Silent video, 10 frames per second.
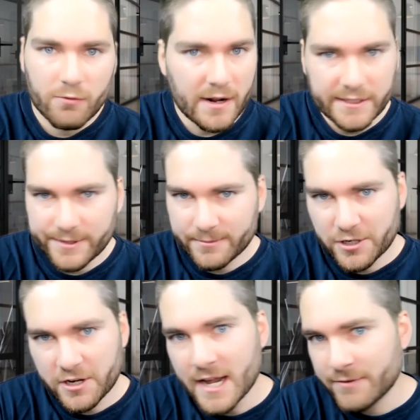Red Dead
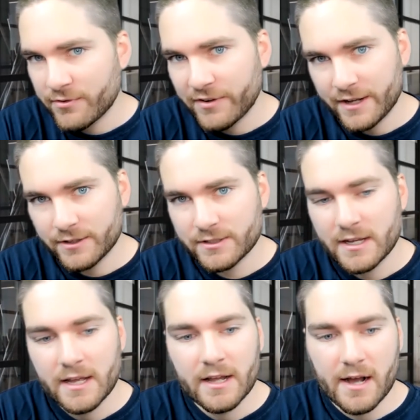Redemption never fails,
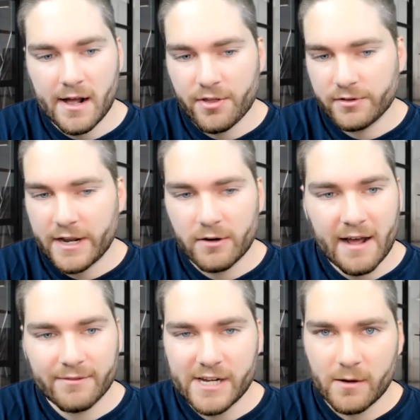uh, that they don't
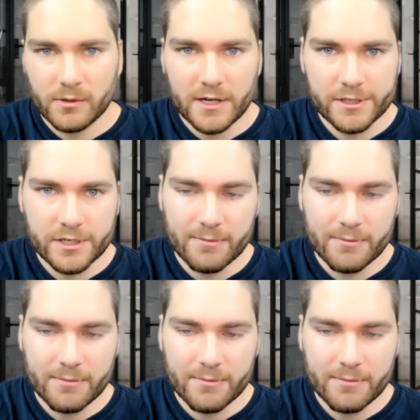have terrible launches.